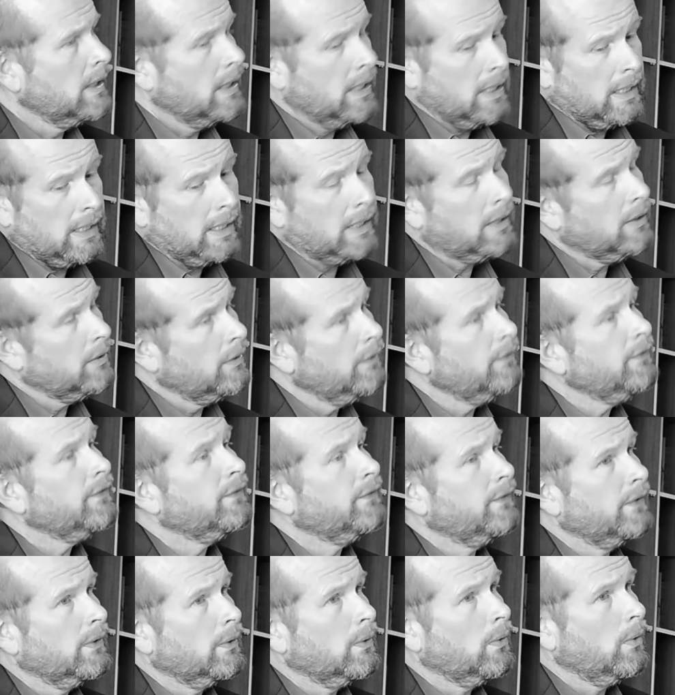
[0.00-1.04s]
And they can often
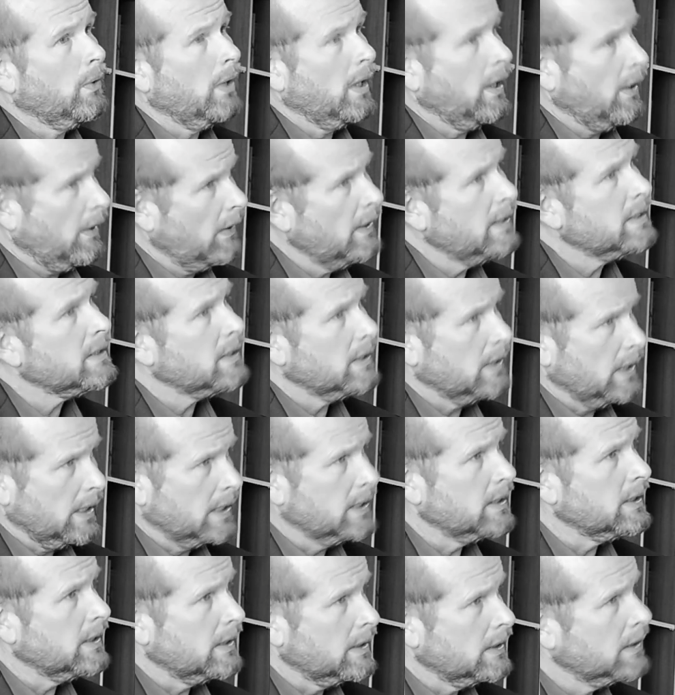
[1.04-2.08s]
feel quite
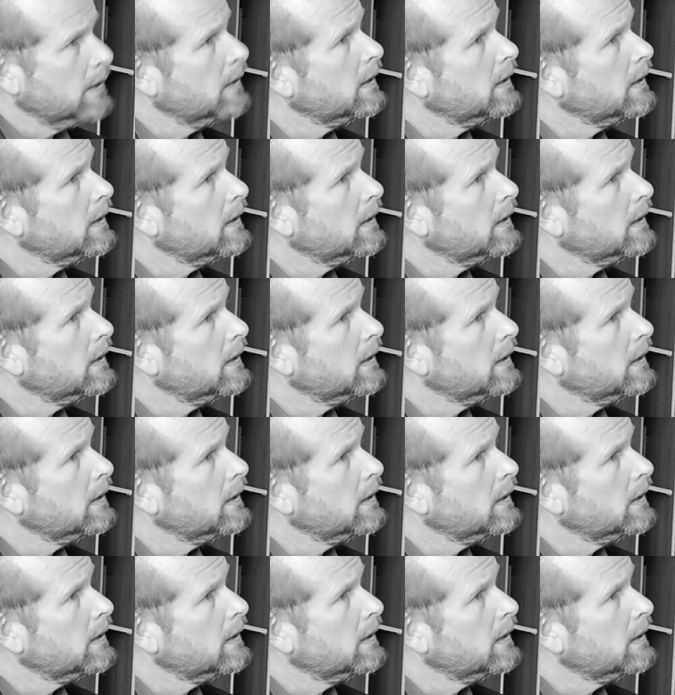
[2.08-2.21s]
isolated